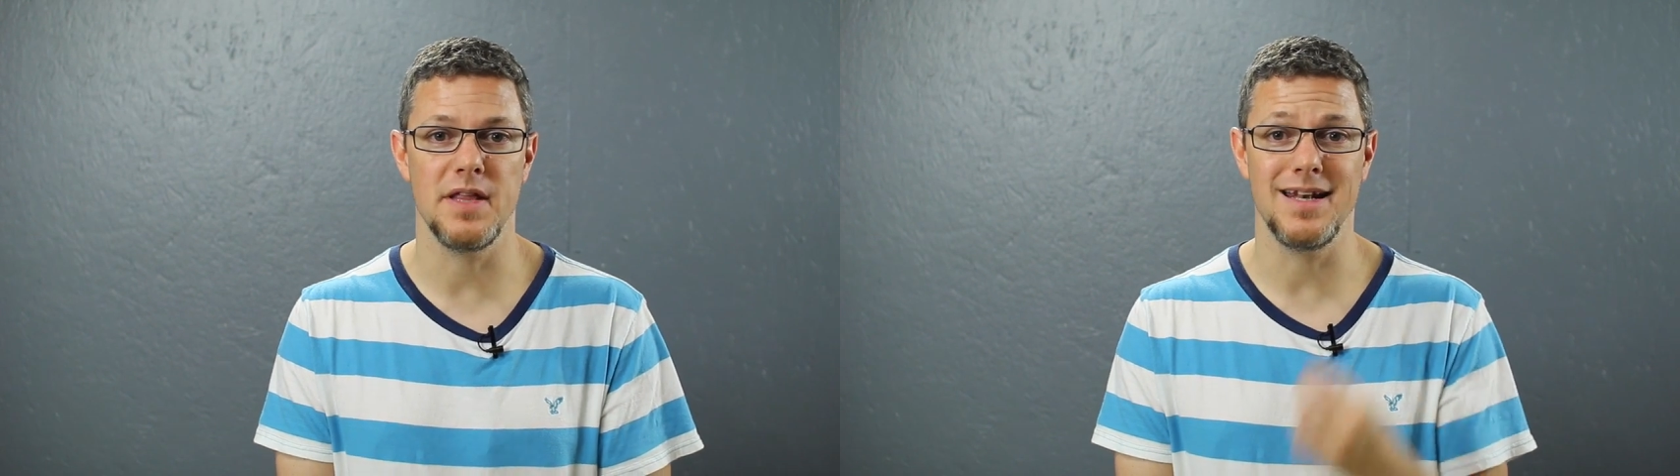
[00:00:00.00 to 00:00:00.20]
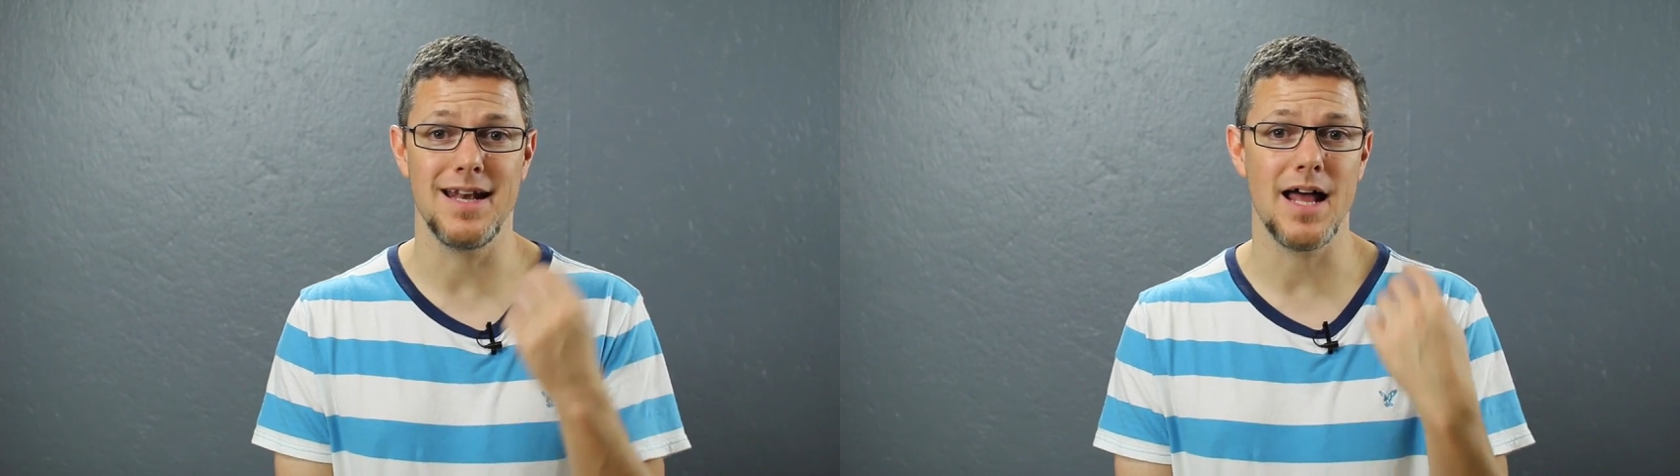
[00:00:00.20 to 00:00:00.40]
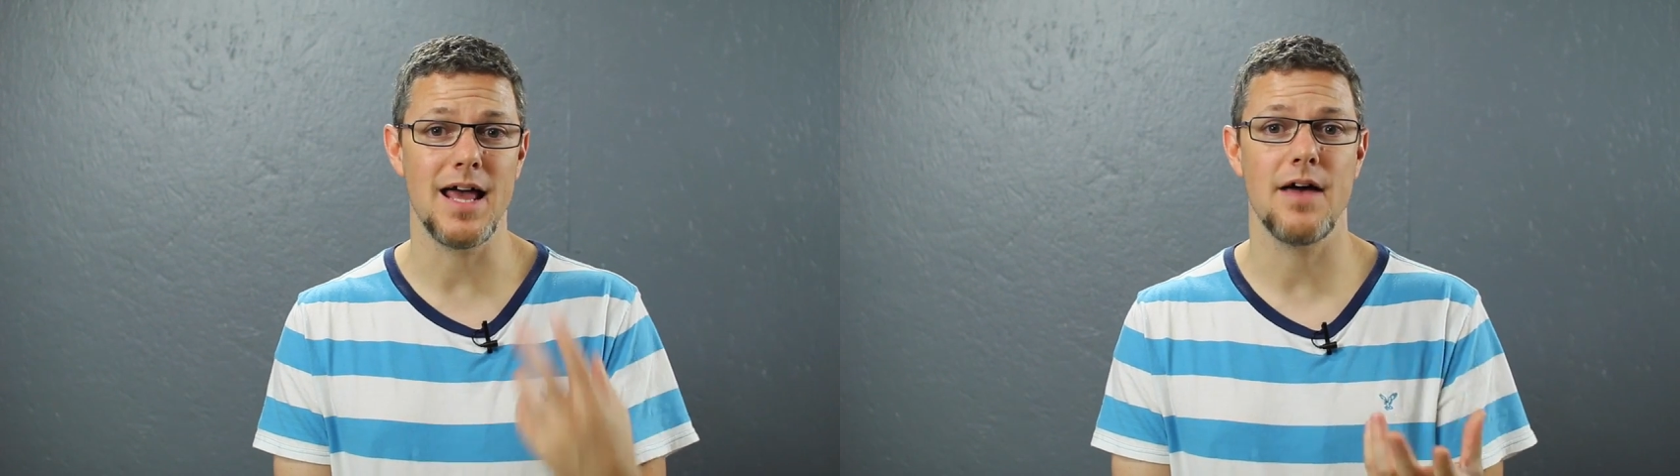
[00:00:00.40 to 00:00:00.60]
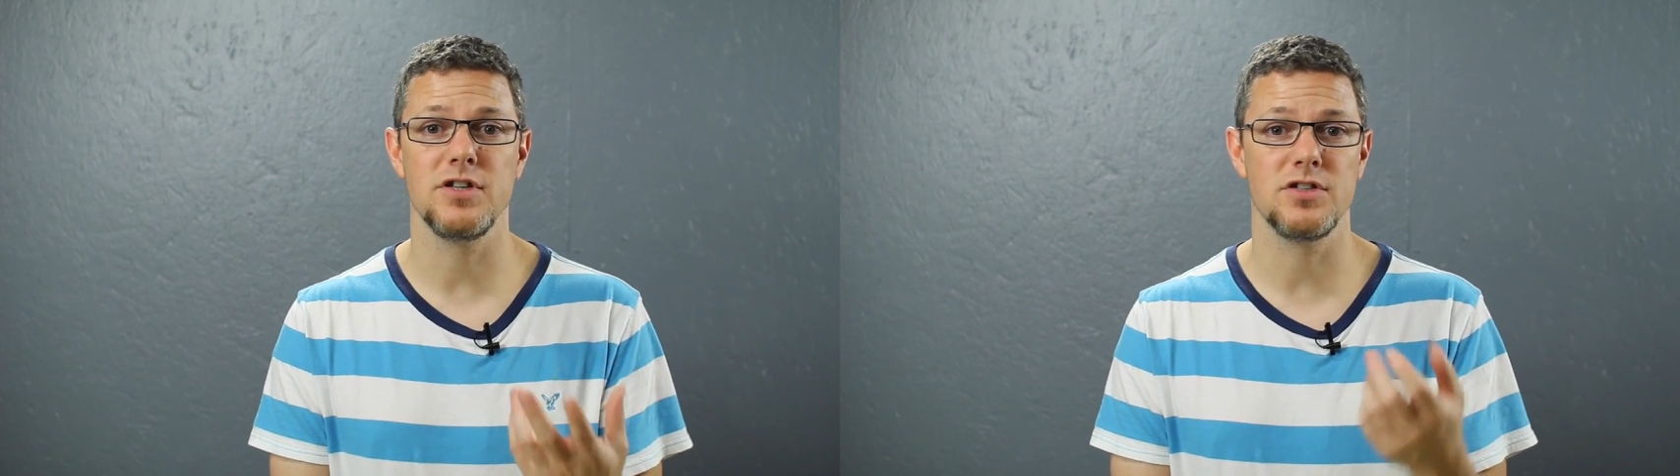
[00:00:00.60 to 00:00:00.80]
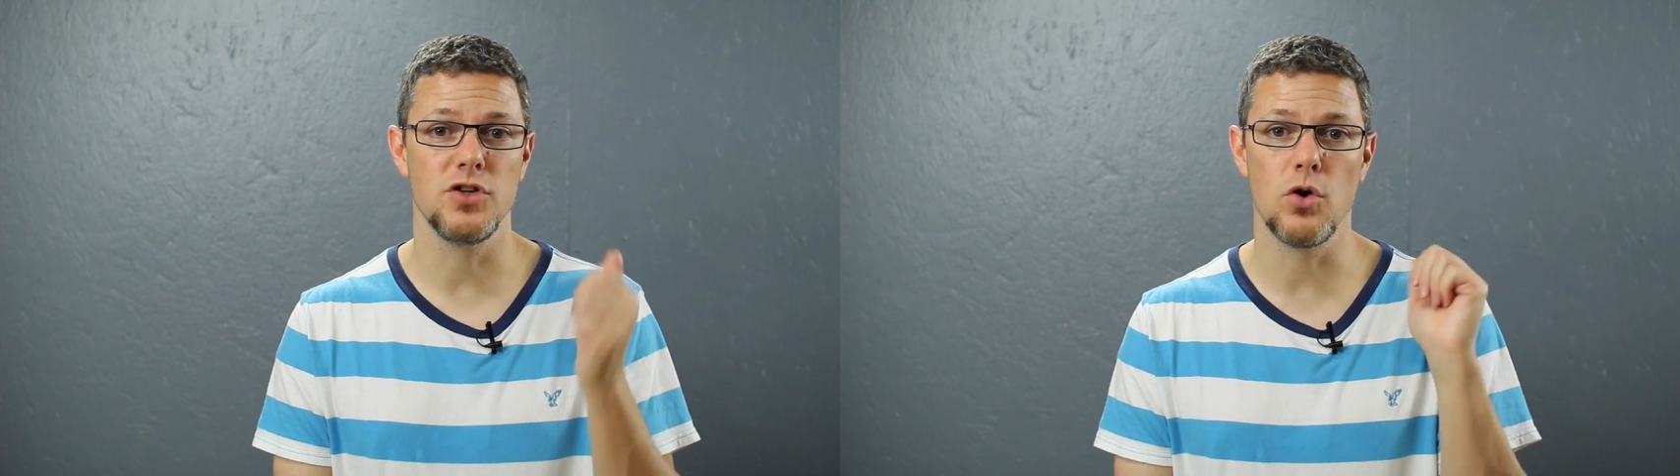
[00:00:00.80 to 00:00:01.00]
and then not
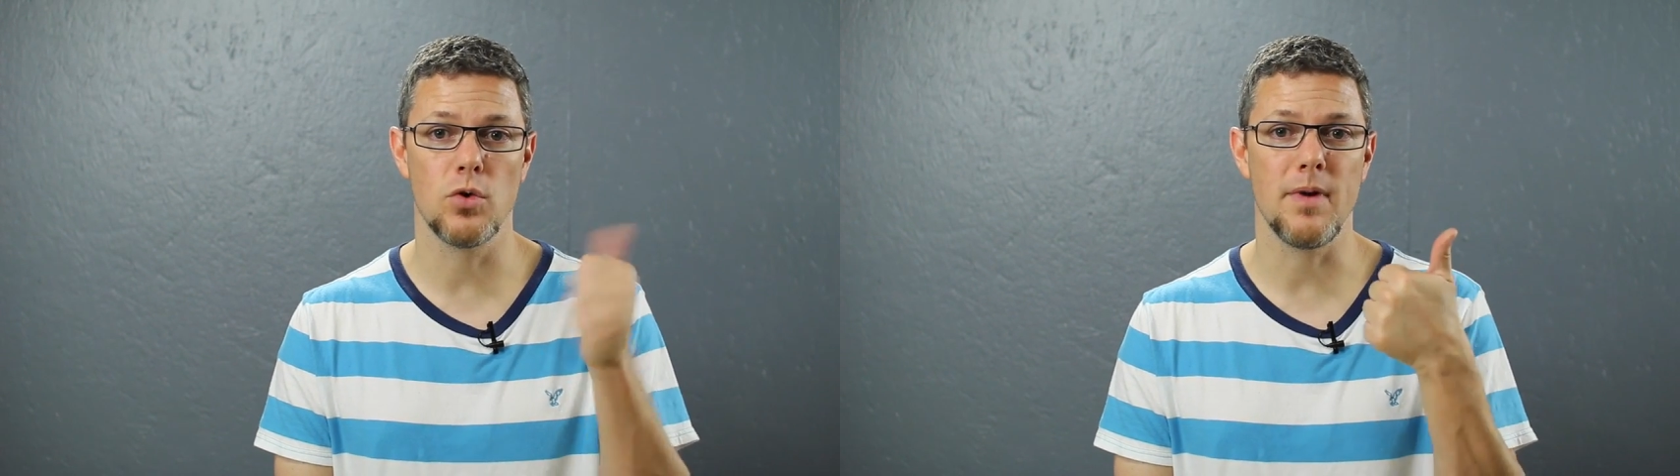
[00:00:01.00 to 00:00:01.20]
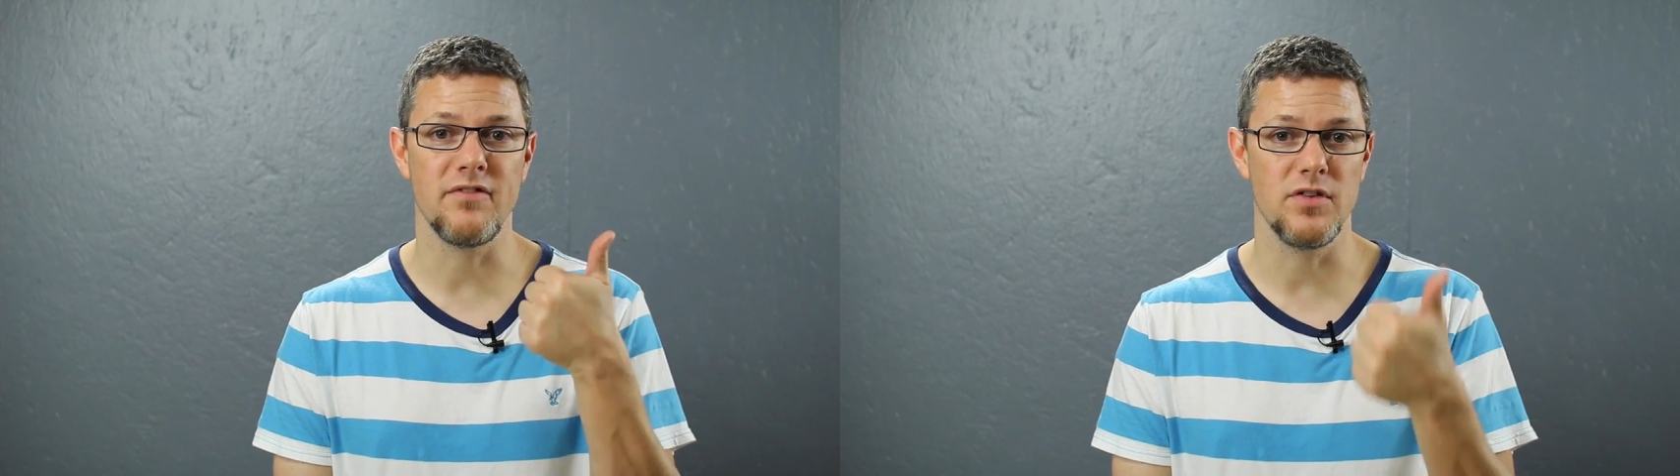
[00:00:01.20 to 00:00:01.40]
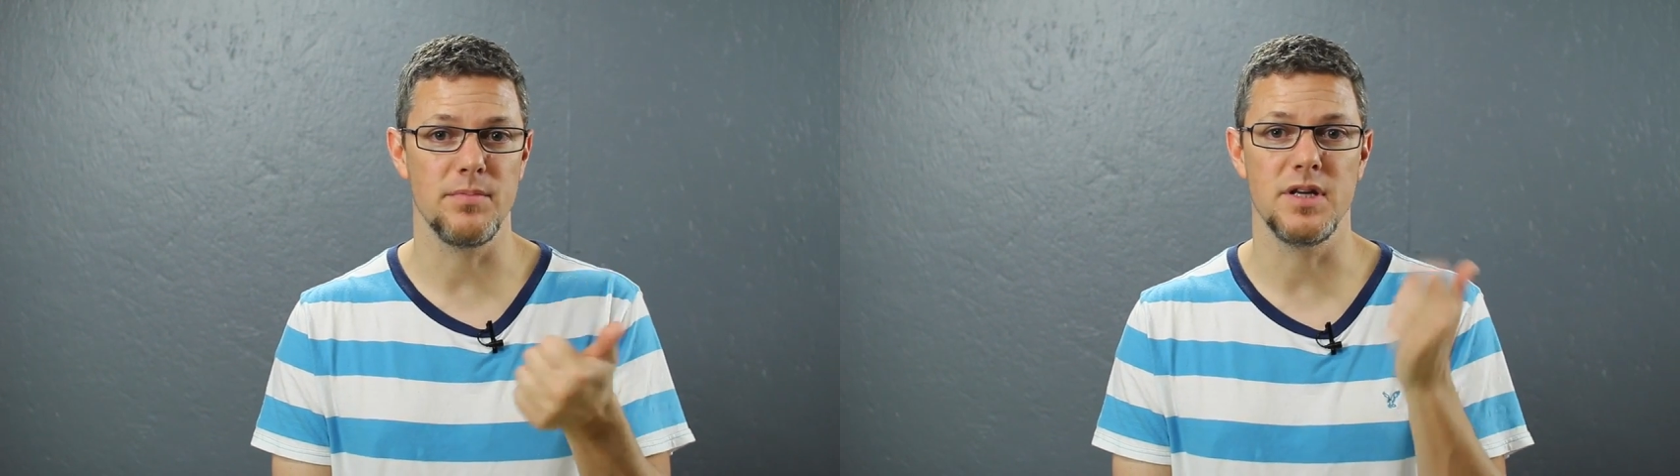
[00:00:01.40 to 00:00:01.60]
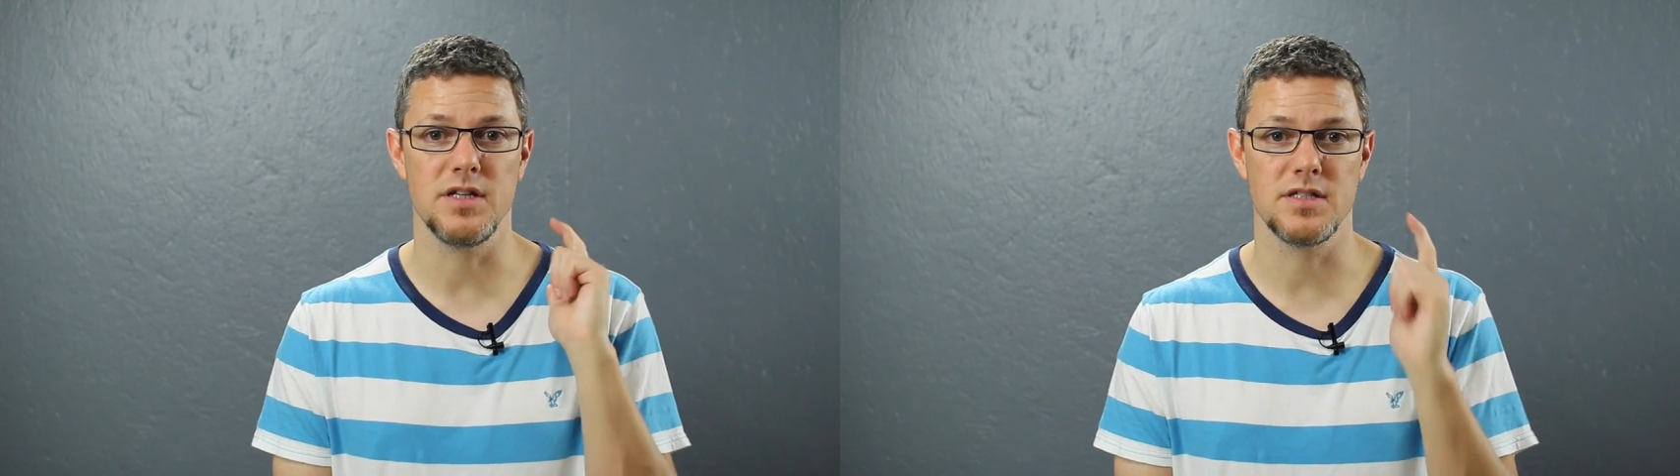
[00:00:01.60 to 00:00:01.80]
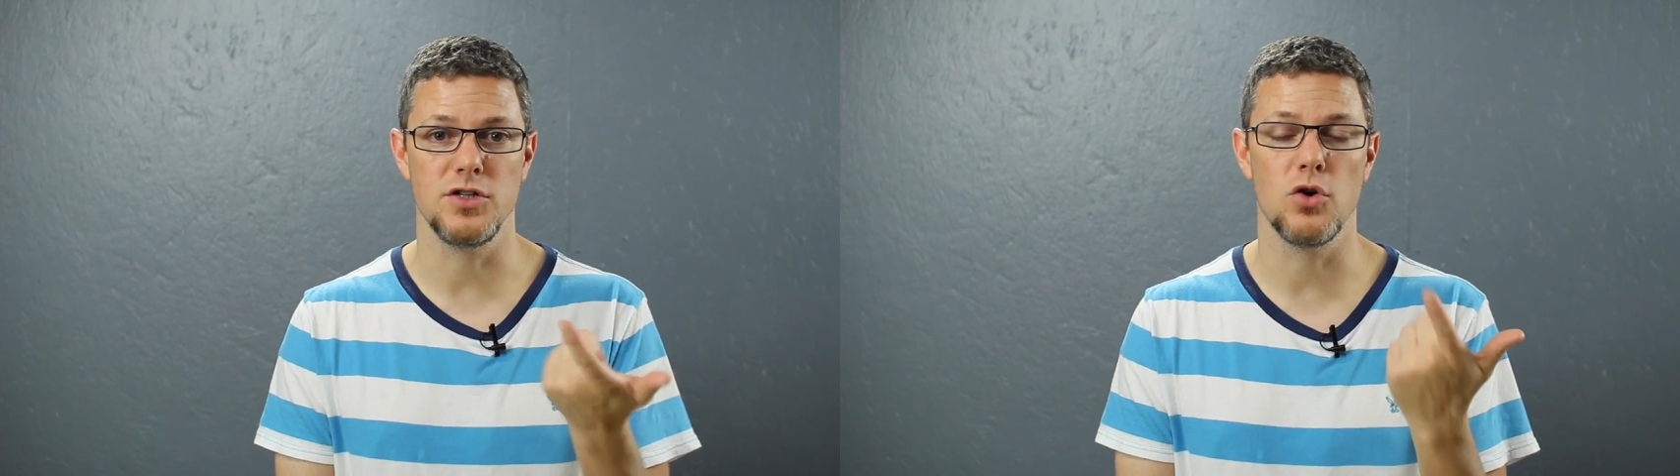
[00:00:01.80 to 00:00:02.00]
having to know where my Fitbit
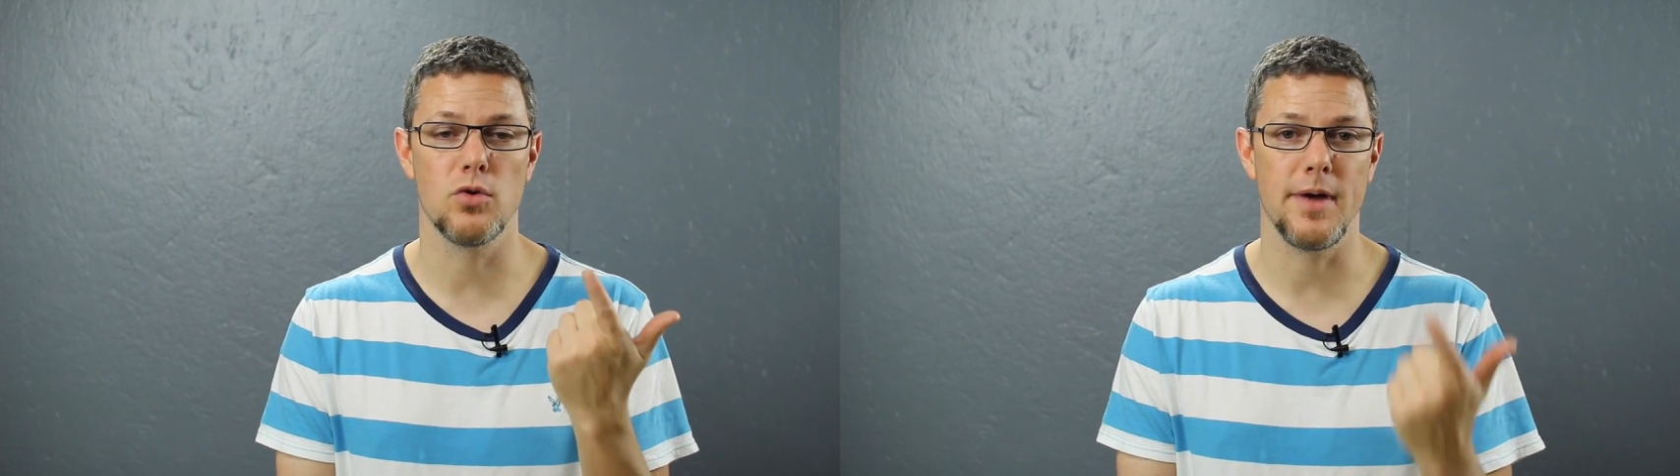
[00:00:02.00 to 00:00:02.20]
is and know